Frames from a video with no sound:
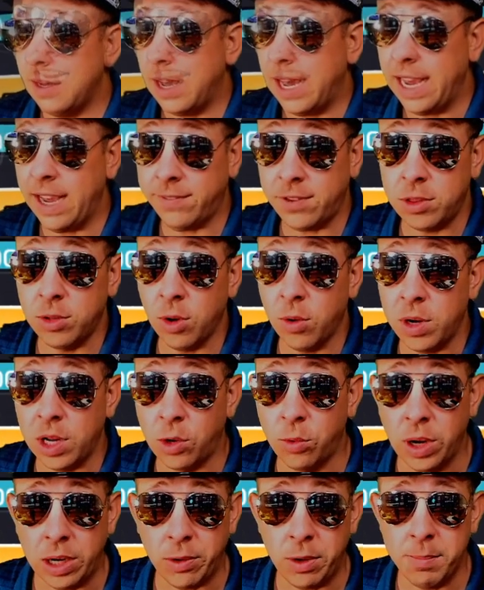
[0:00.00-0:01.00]
I have to throw in a
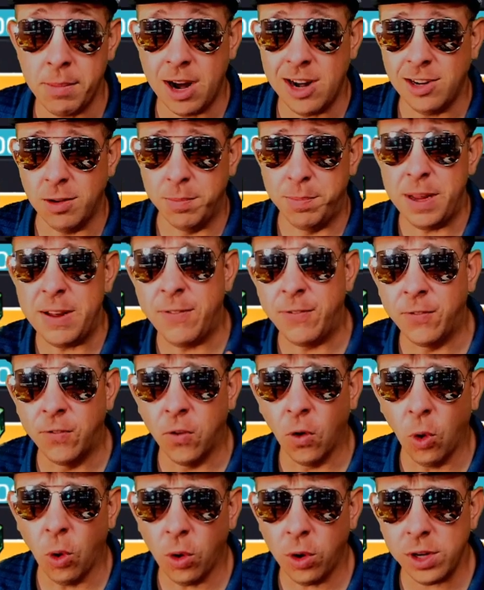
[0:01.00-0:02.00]
quick reminder.
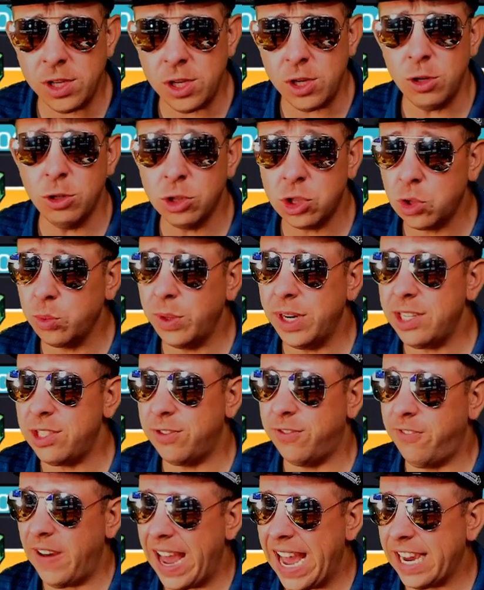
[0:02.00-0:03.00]
Before you switch
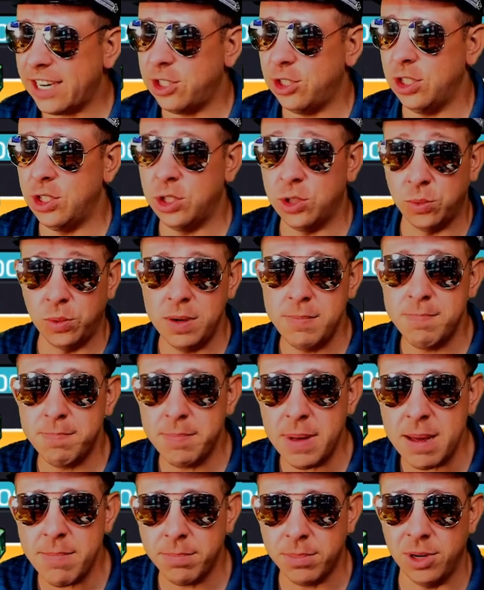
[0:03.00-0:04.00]
factions,
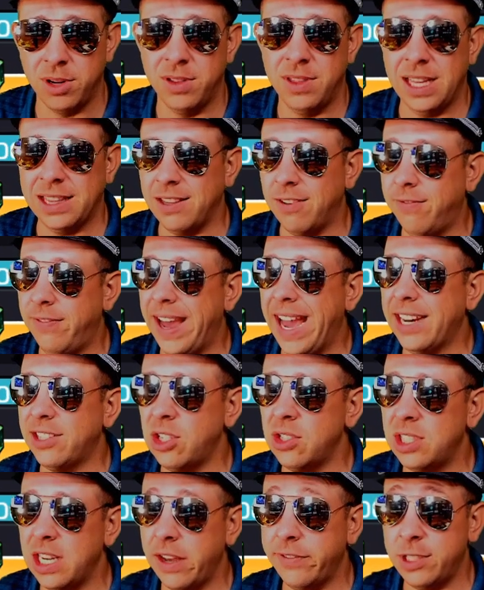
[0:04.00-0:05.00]
remember that the
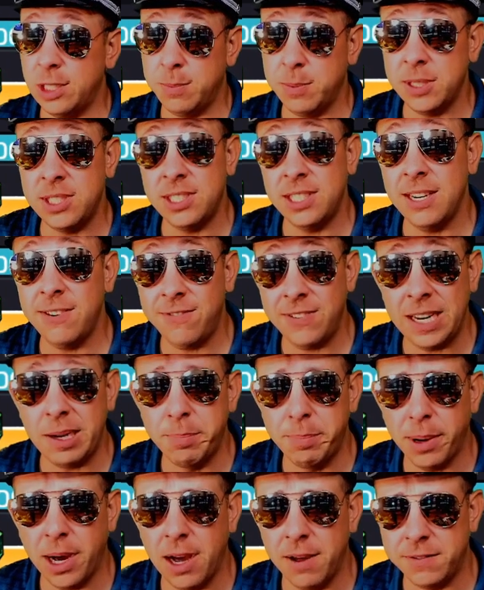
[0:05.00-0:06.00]
factions have specific
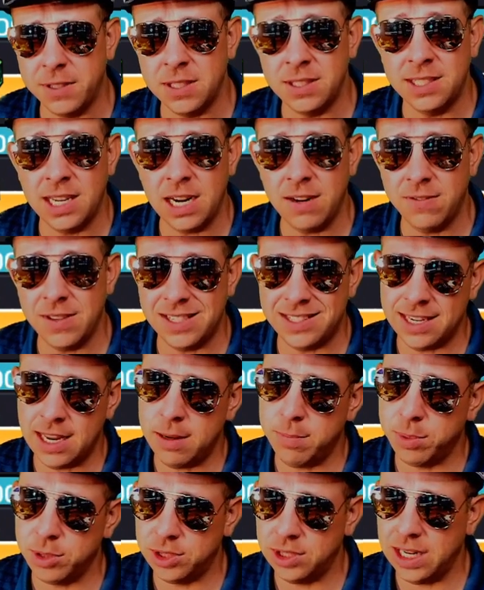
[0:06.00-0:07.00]
buffs. Instead of the
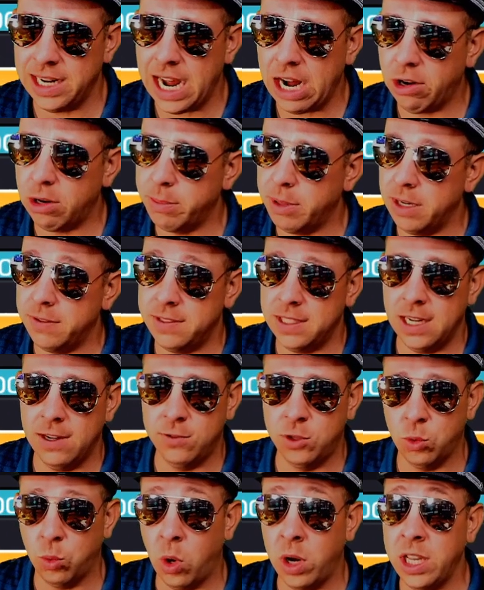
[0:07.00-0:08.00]
10% hour buffs, they
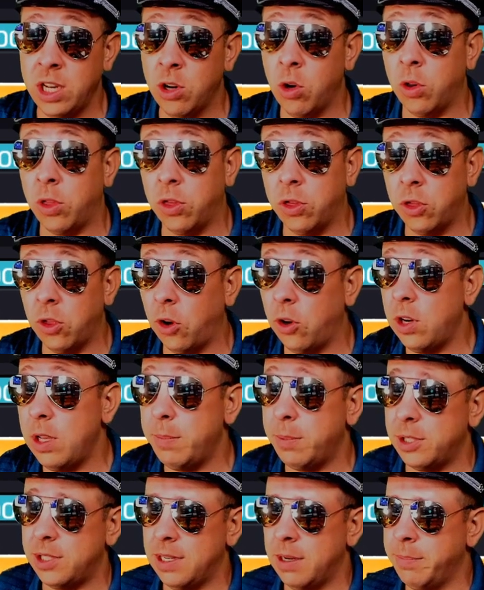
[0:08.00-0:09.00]
have 20 or
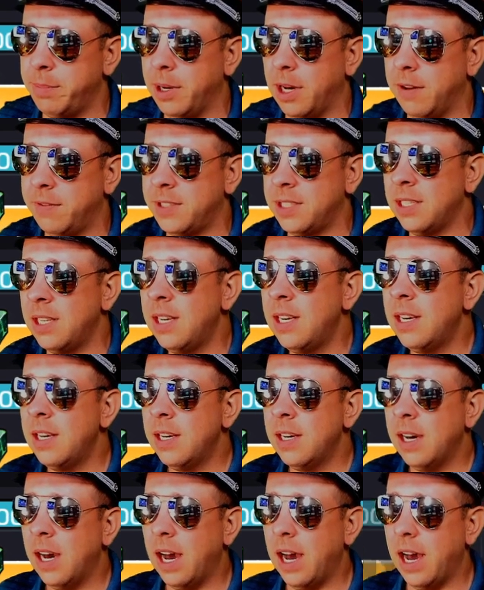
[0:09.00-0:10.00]
30% buffs.
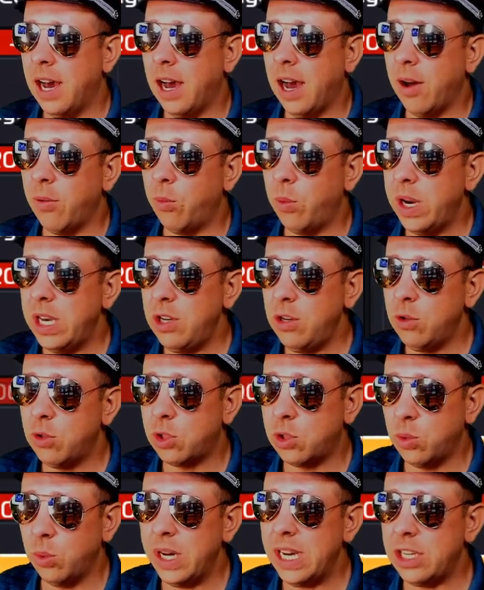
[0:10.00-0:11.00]
When you
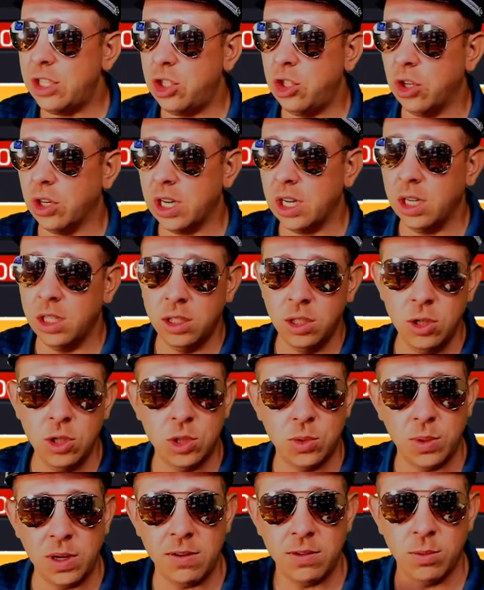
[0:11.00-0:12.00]
switch, you're going to
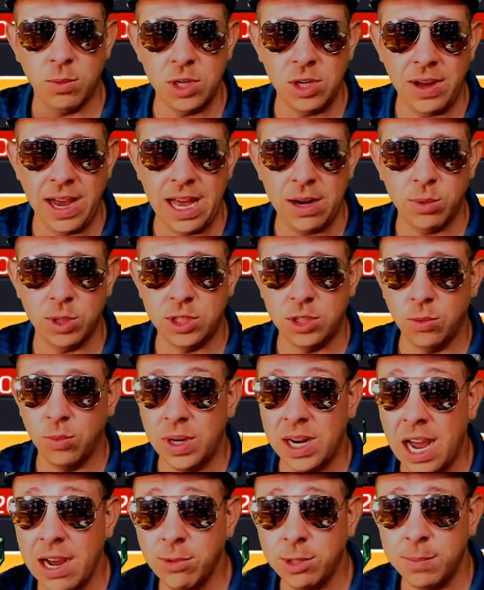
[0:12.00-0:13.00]
lose whatever the one you had was. So
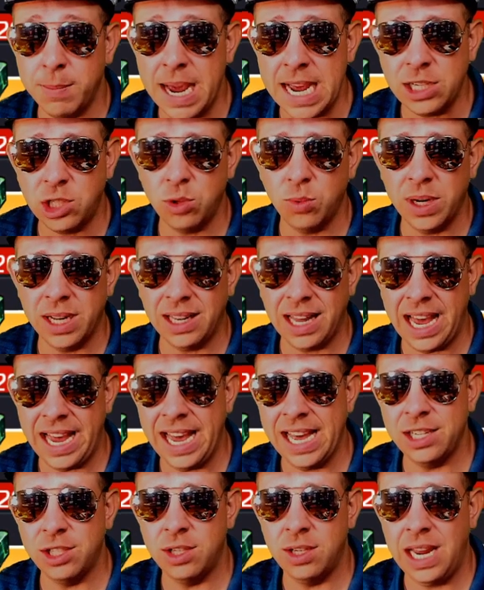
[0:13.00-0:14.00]
when I was Maguel, I
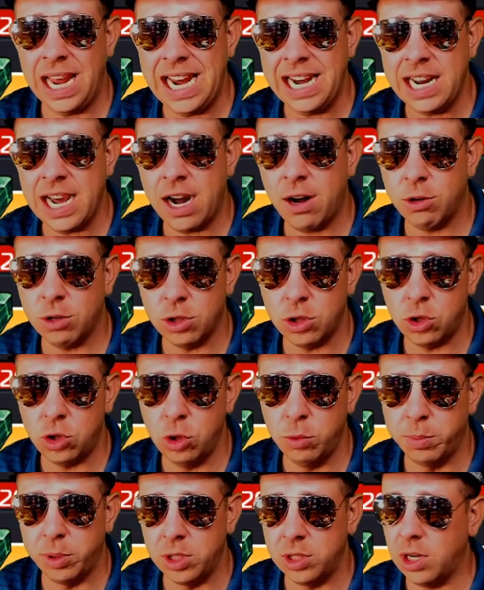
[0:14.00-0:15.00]
had 8 hours
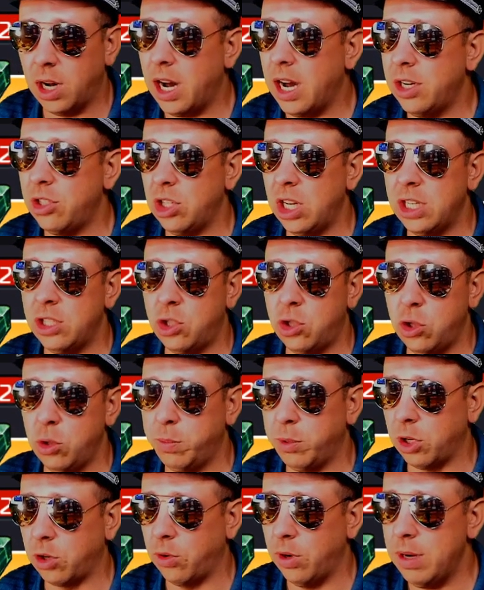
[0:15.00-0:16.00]
super dodge and
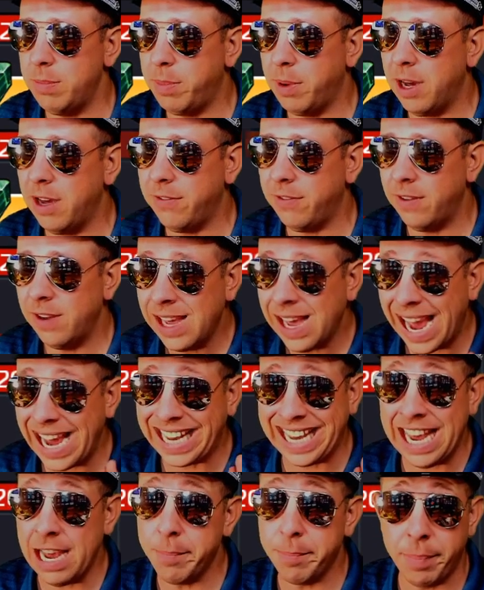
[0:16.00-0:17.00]
super crit buff. I
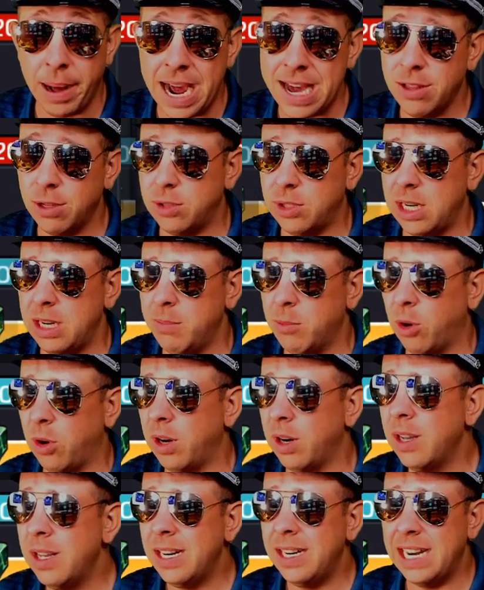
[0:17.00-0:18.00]
can't buy those
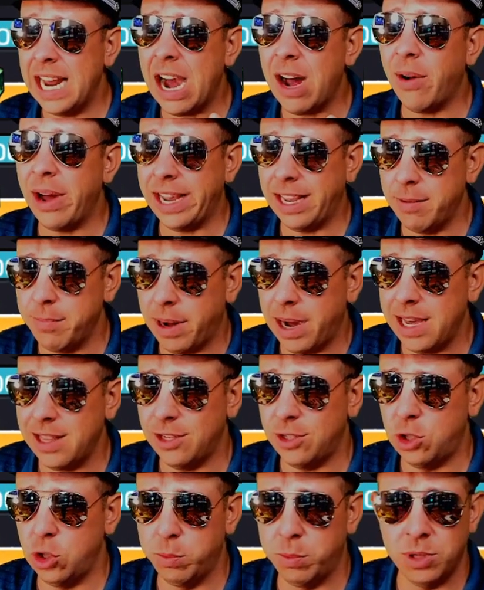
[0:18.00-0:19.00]
anymore. Now I can buy the
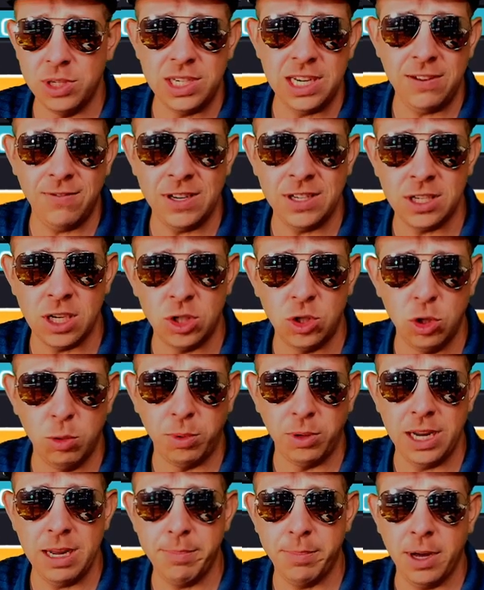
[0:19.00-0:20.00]
super defense and
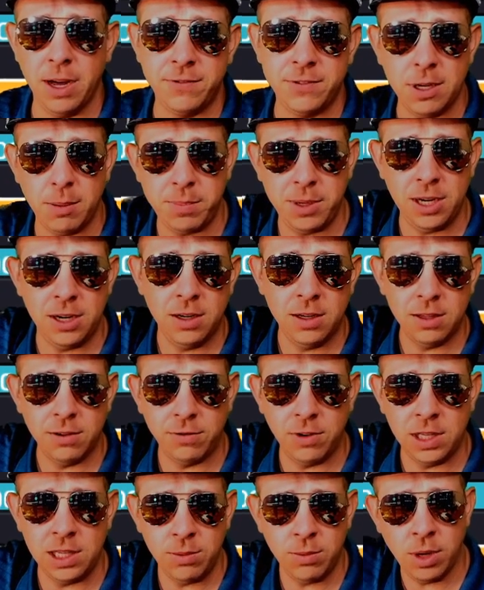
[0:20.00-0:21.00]
super hit buffs up here. The
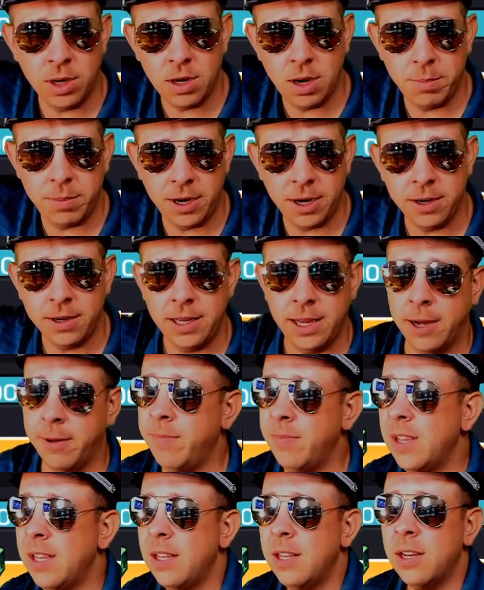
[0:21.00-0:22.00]
friendly one up there. Yeah.
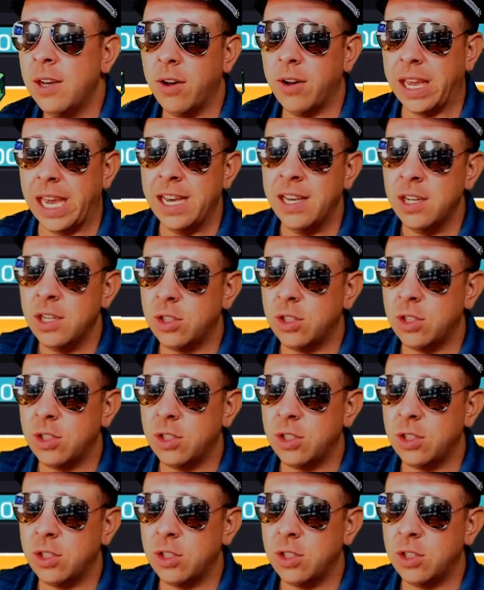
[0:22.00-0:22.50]
Okay.